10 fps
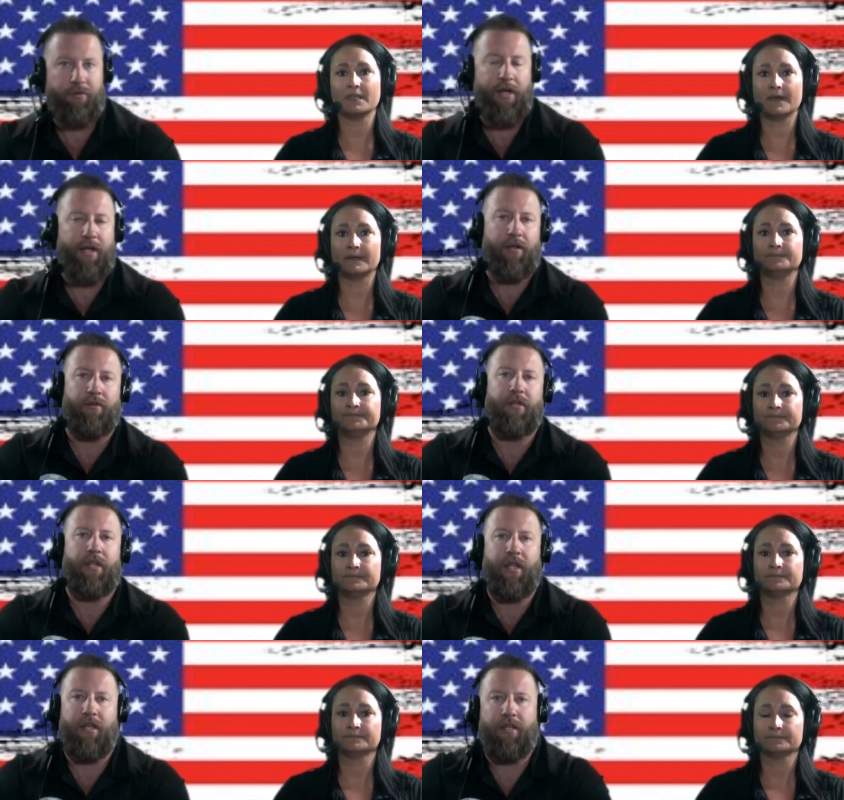Speaker 1: around.
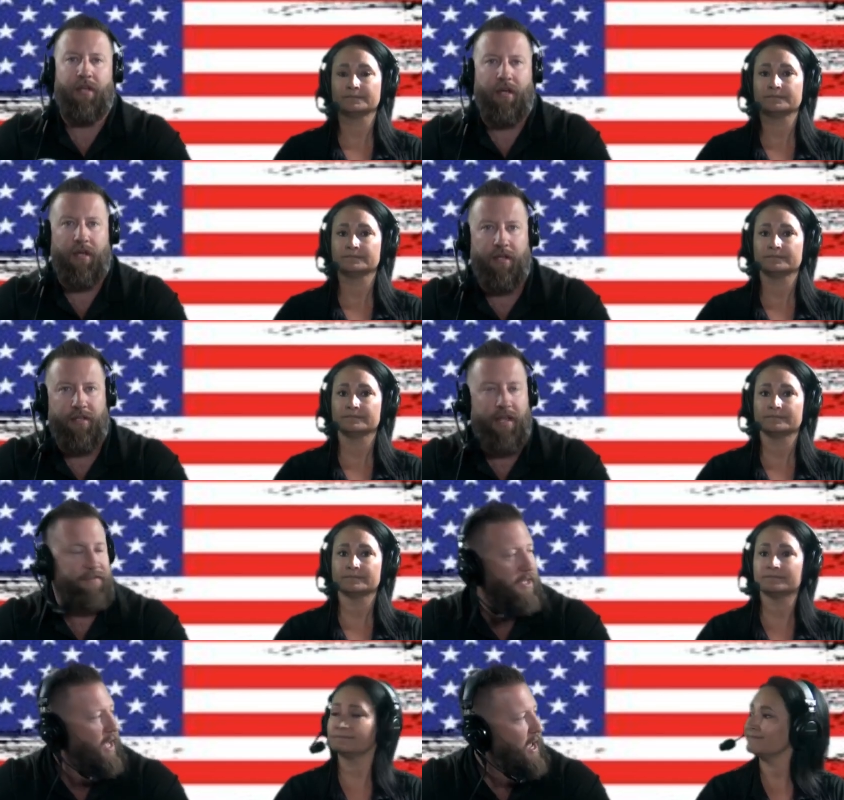Yeah. And uh, Dave's
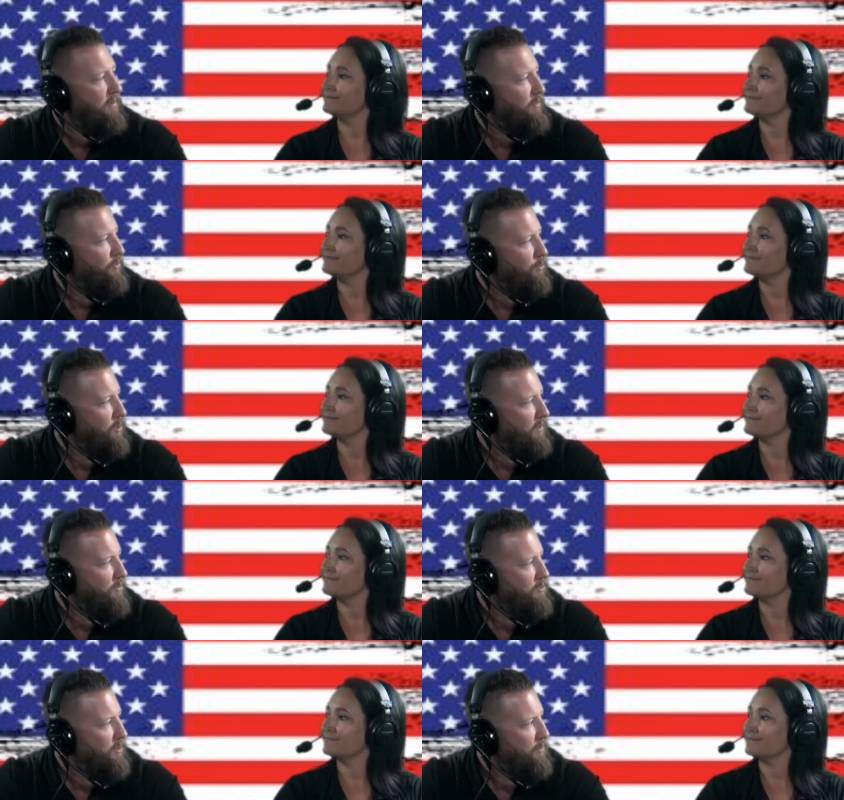like half of who Dave
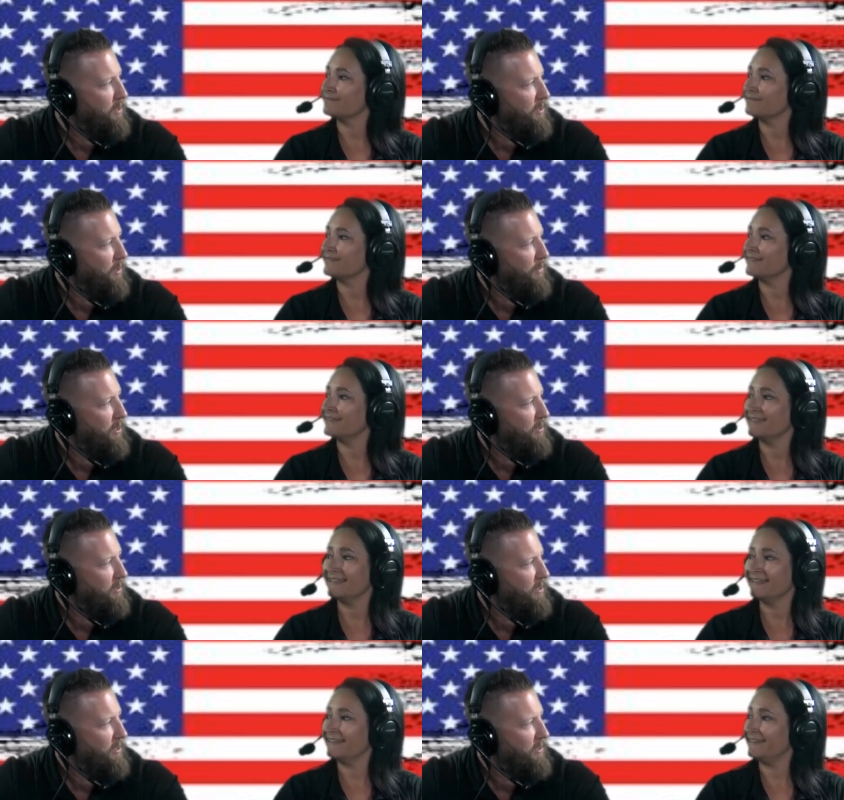used to be,
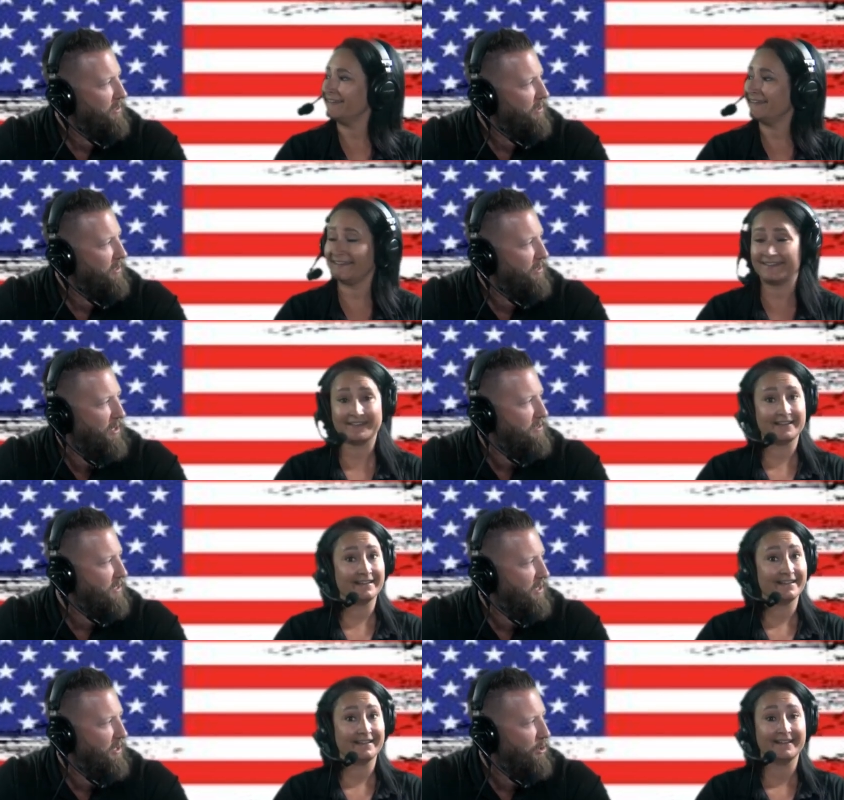apparently. Yeah. He lost
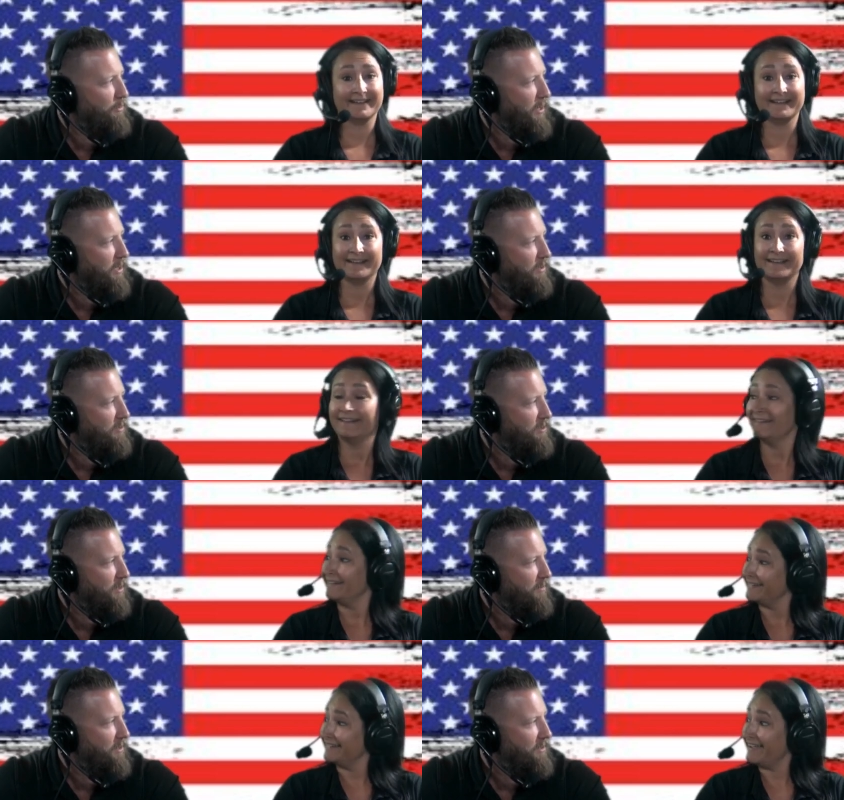like hundred pounds or
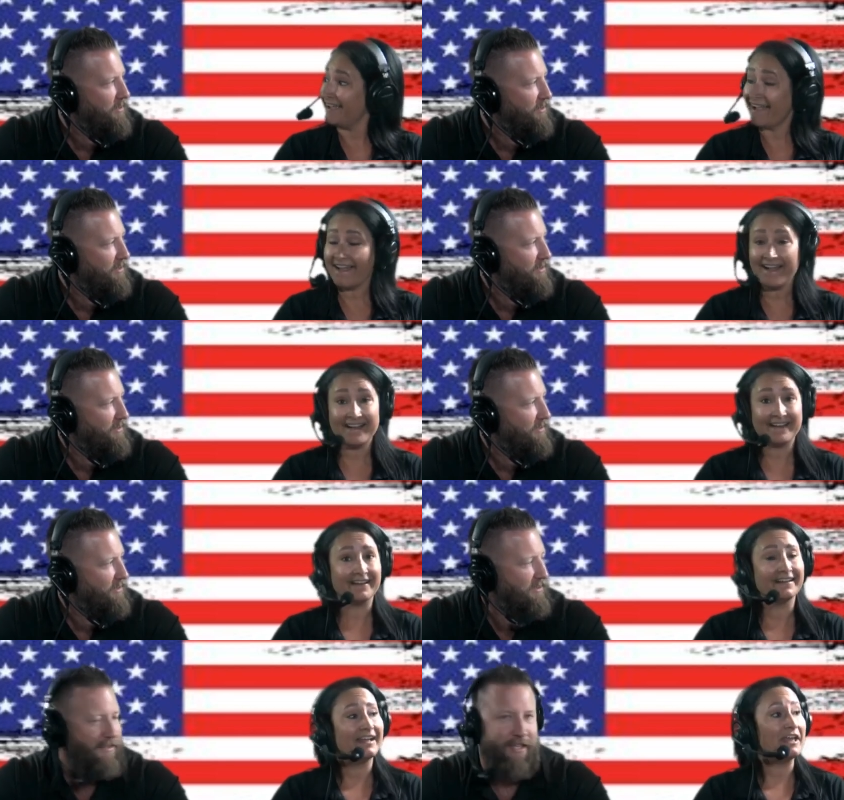something.
Speaker 2: Yeah.
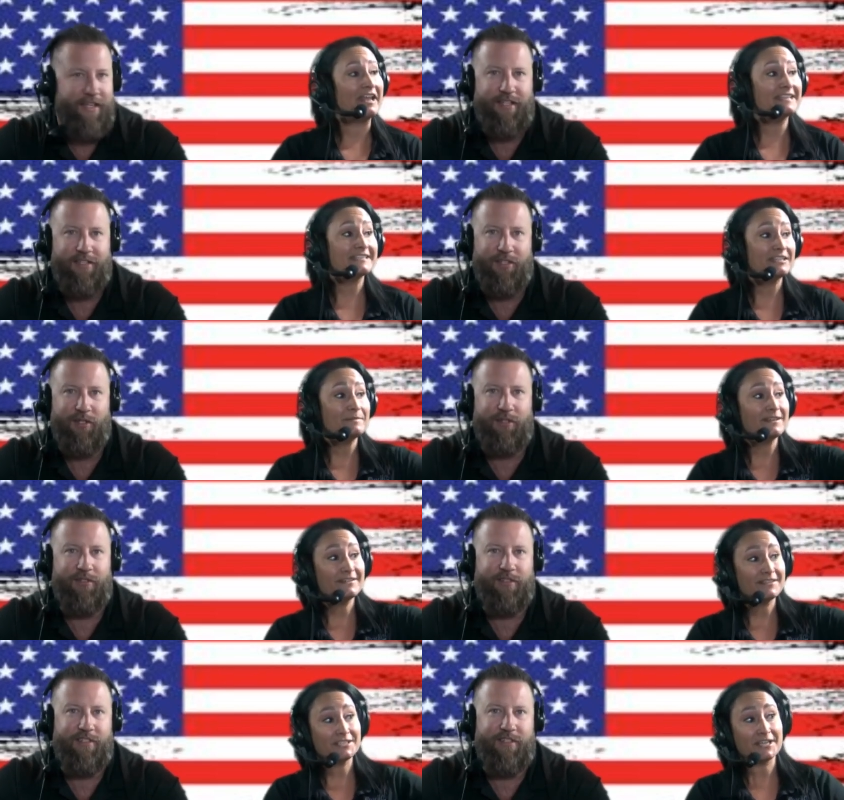yeah and he's so. going to be
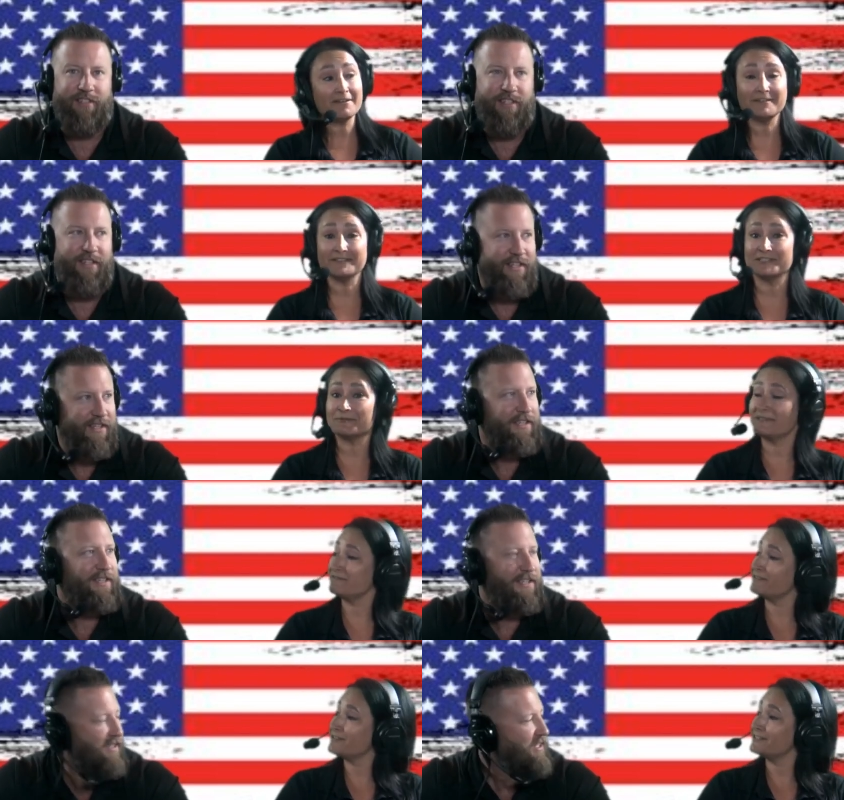on the show on the
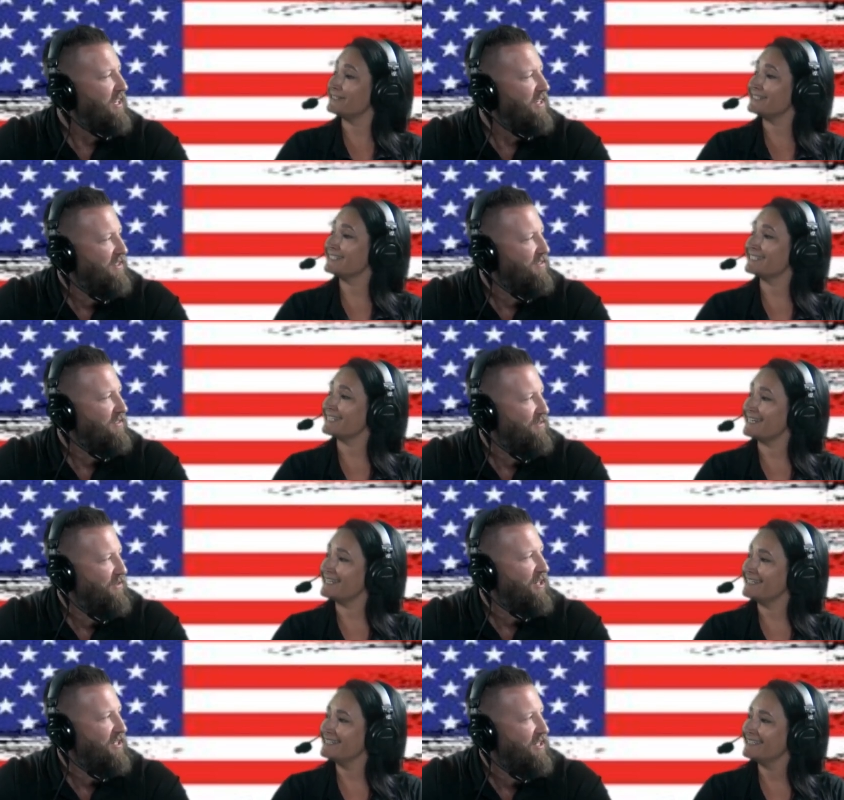21st. That's exciting.
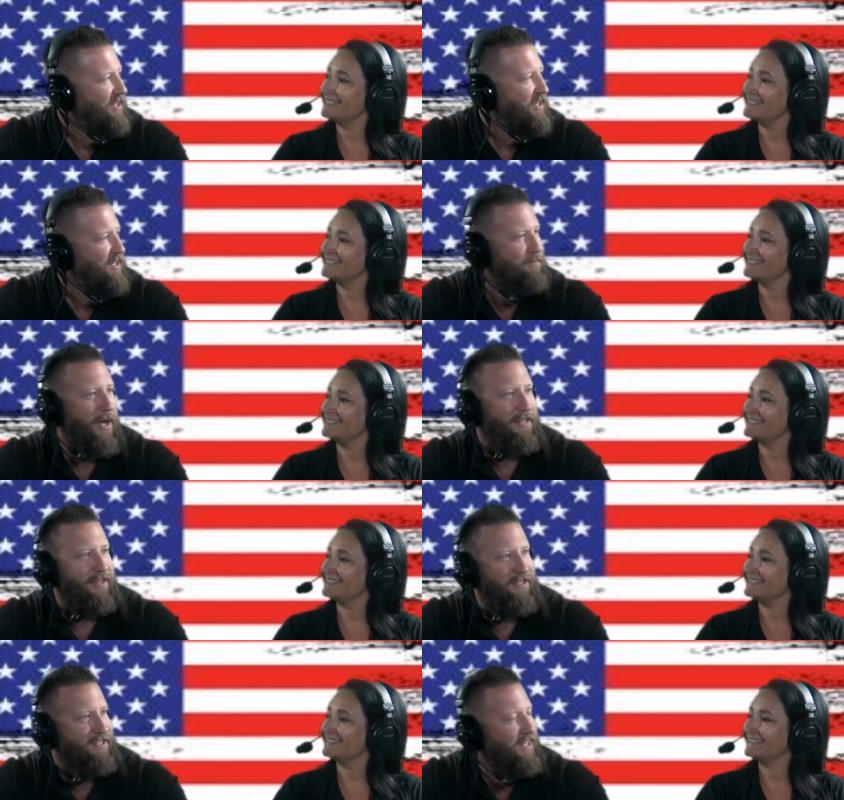Very,
Speaker 1: he's back to
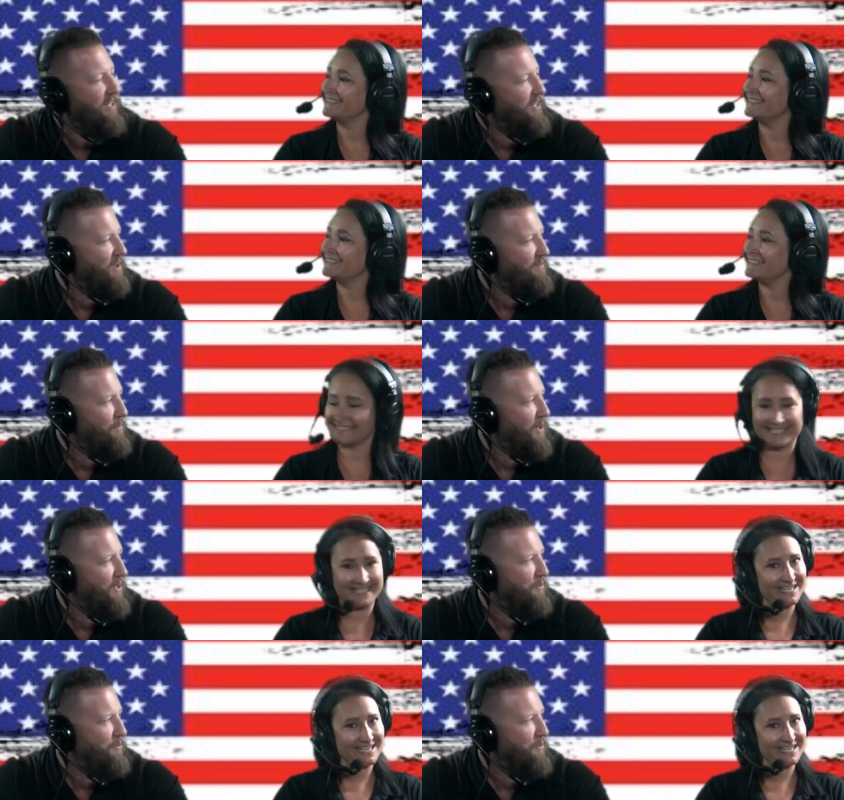the skinny Dave I met Dave.